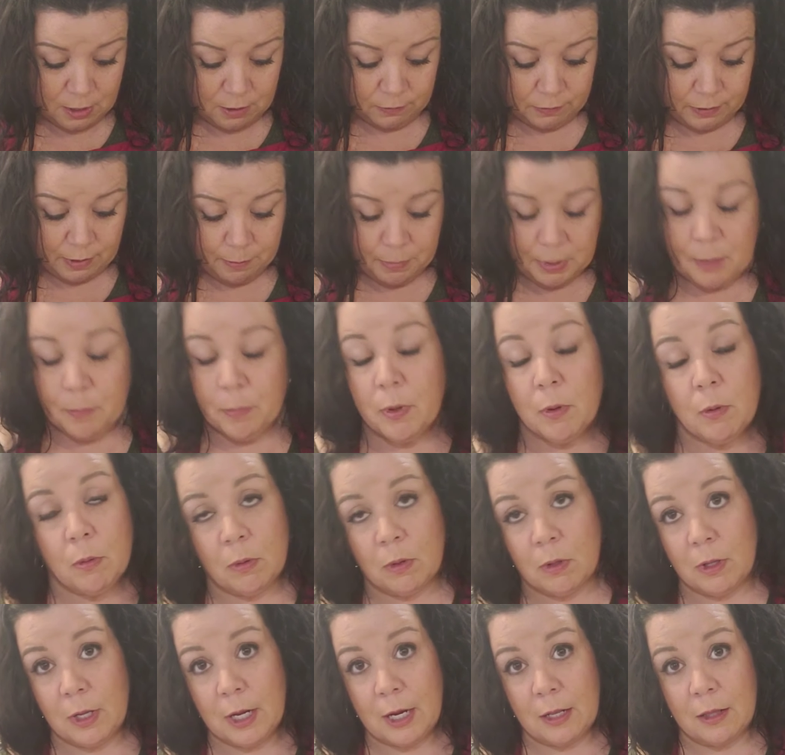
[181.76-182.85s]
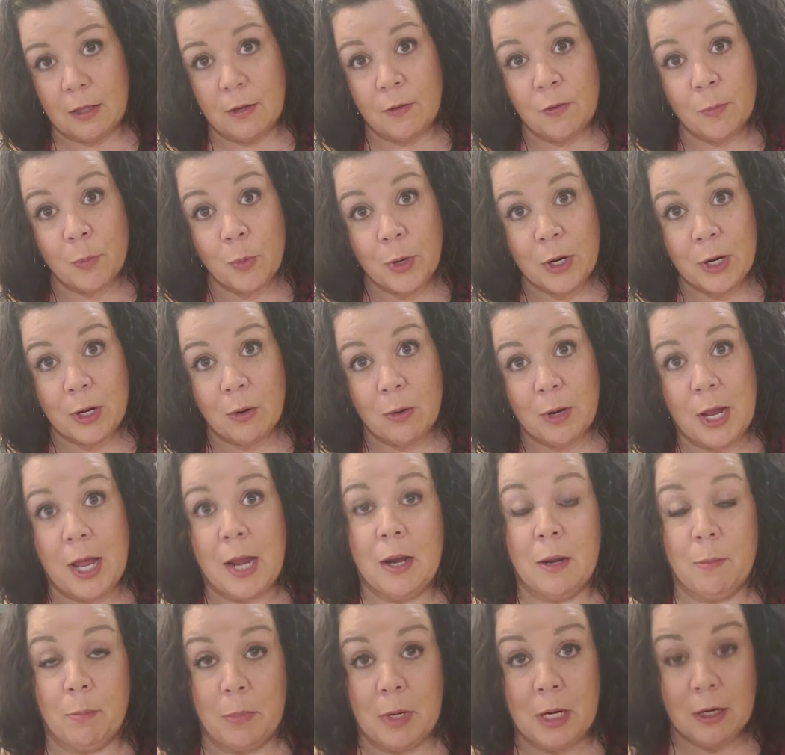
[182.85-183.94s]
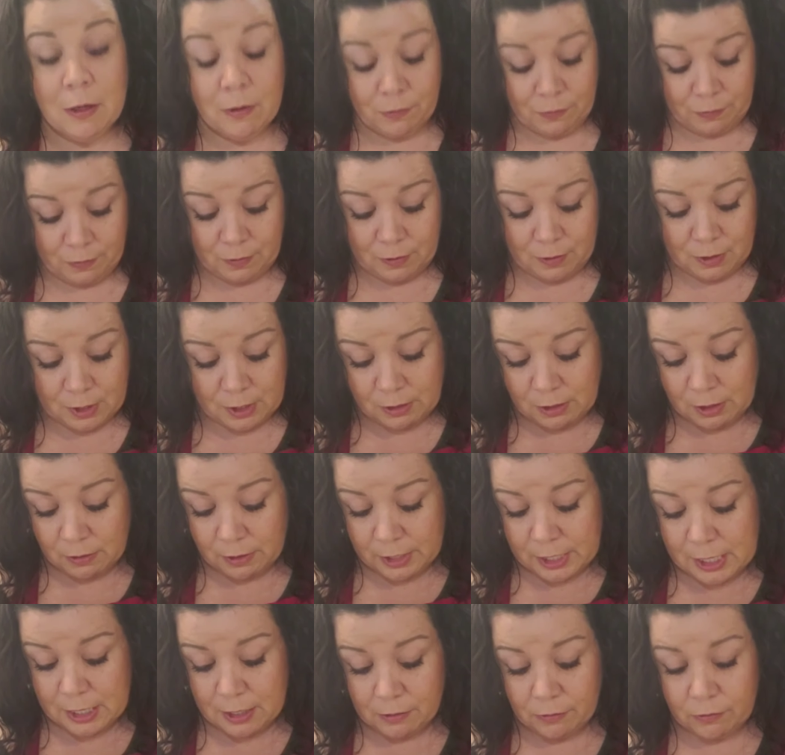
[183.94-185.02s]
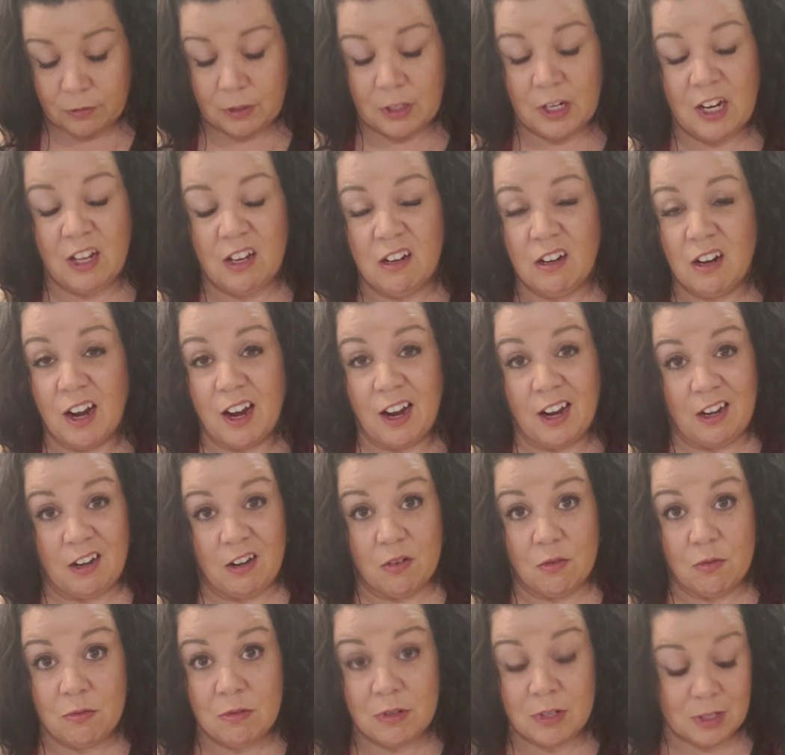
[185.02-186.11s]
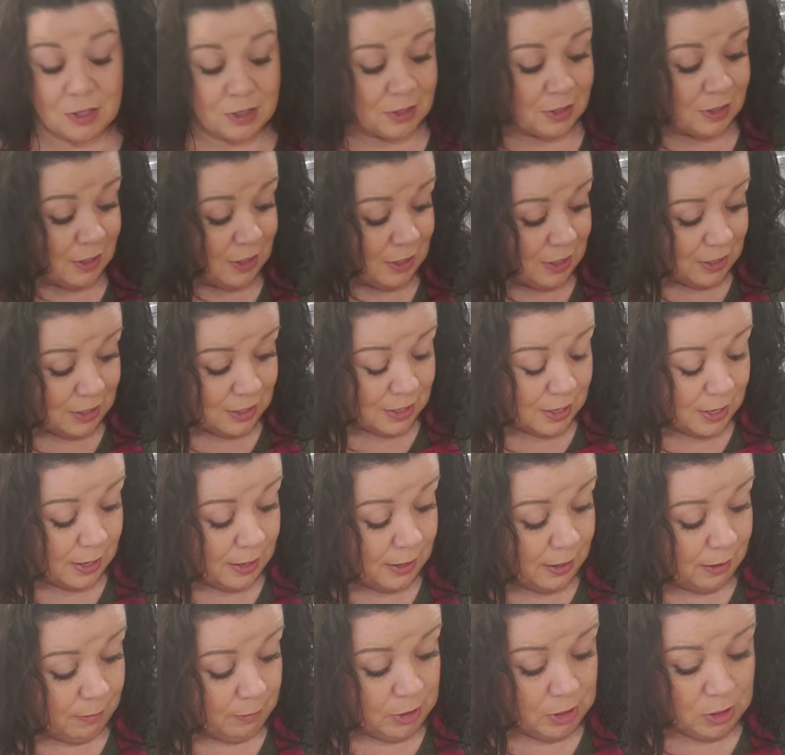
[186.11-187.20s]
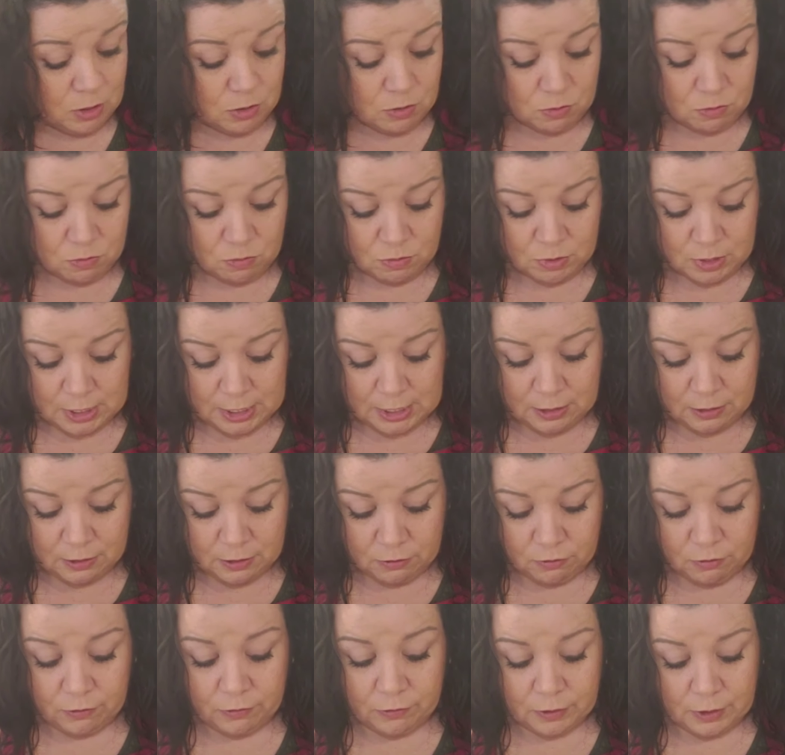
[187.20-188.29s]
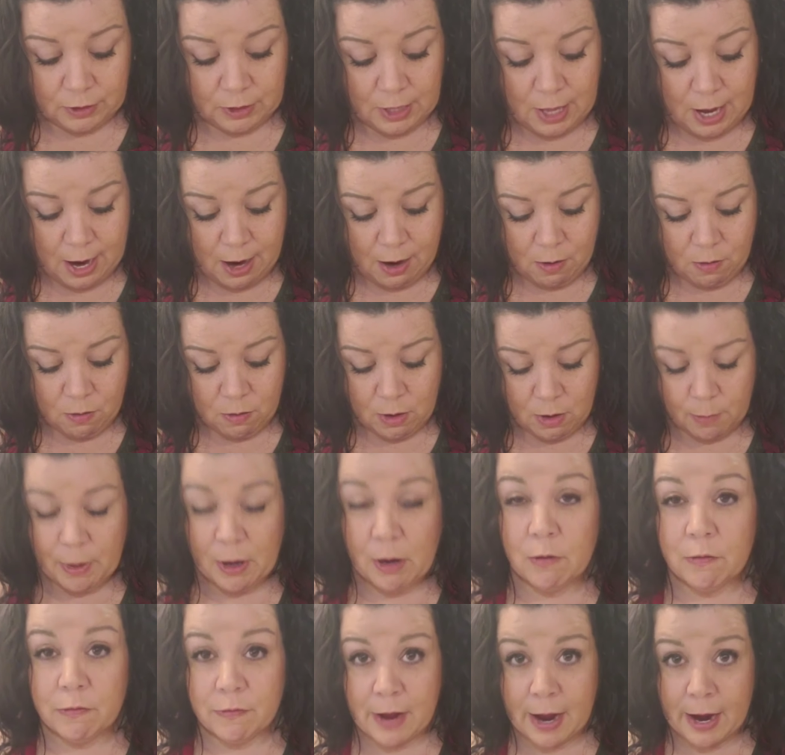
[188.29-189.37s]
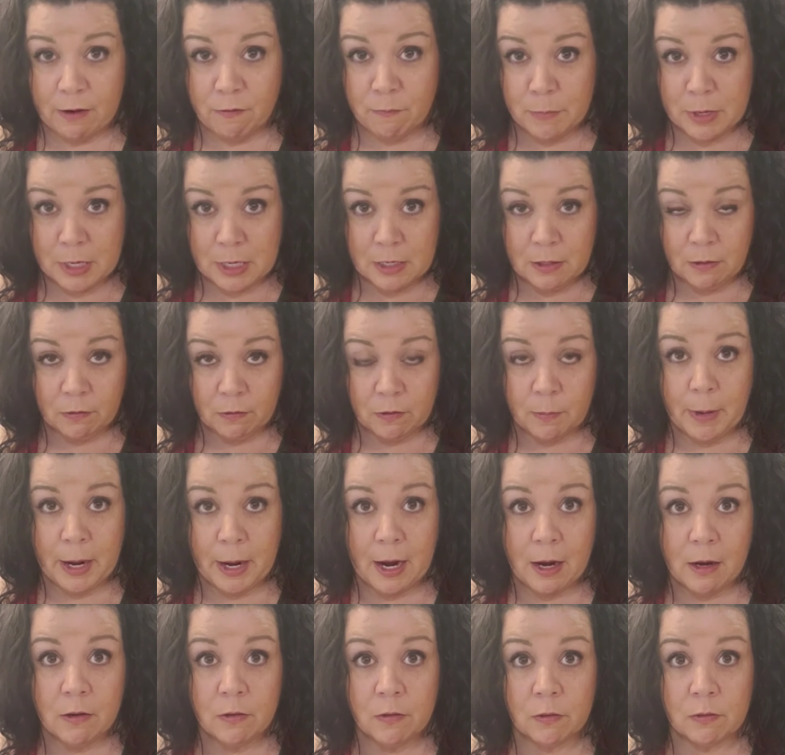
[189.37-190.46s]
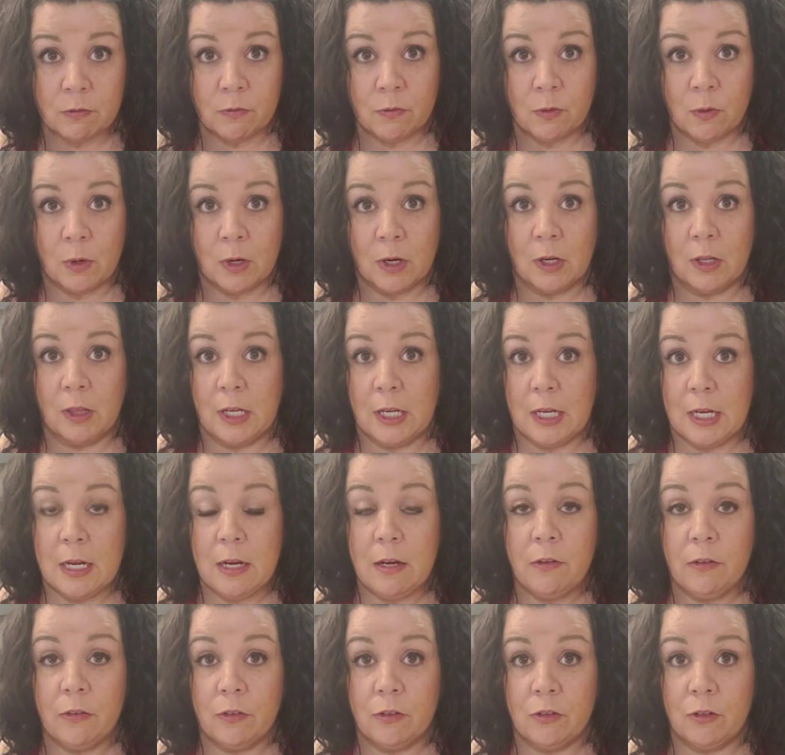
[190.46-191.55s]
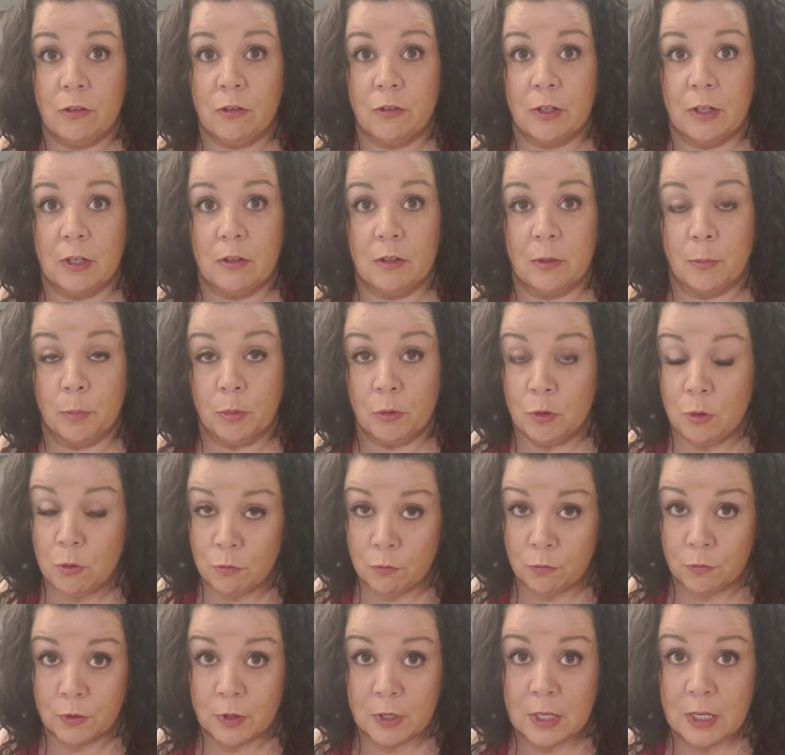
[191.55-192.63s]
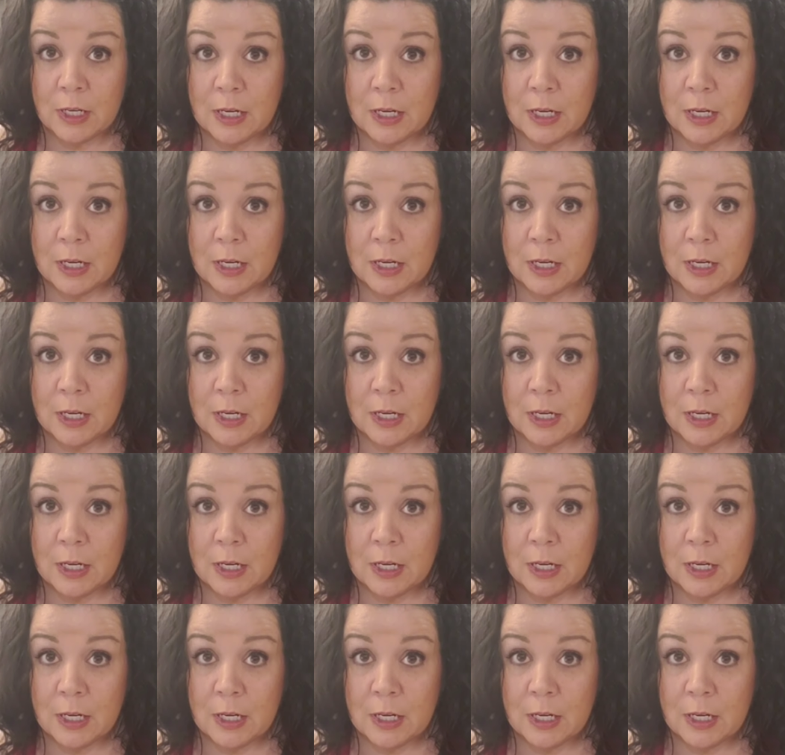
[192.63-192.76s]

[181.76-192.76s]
some people will at this point go ahead and mix their ingredients together. I don't. You need to just allow about 5 minutes to pass for the yeast to start to proof.